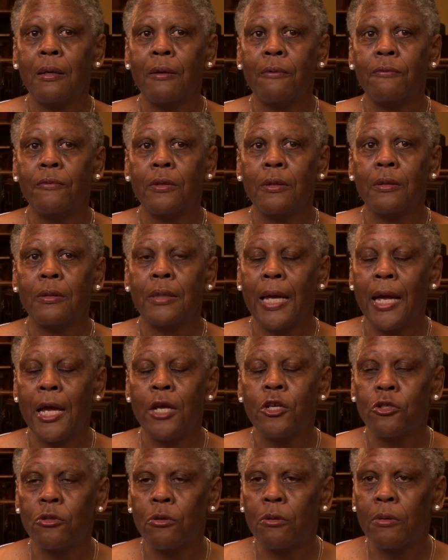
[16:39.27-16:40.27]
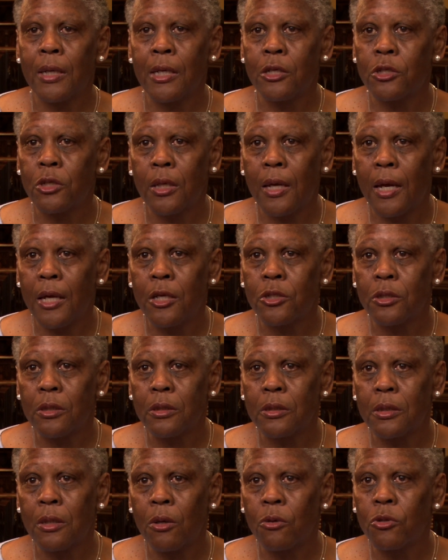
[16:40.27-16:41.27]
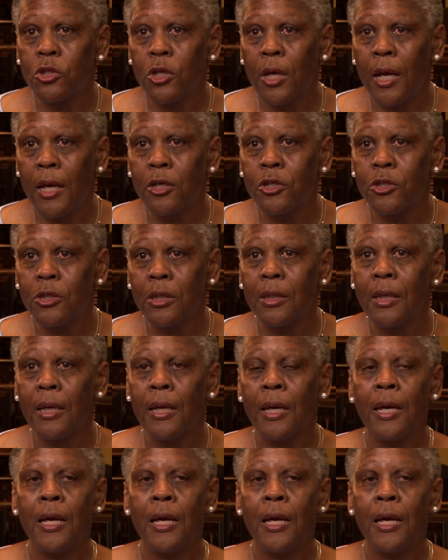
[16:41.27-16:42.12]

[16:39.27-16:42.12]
of the National Education Association.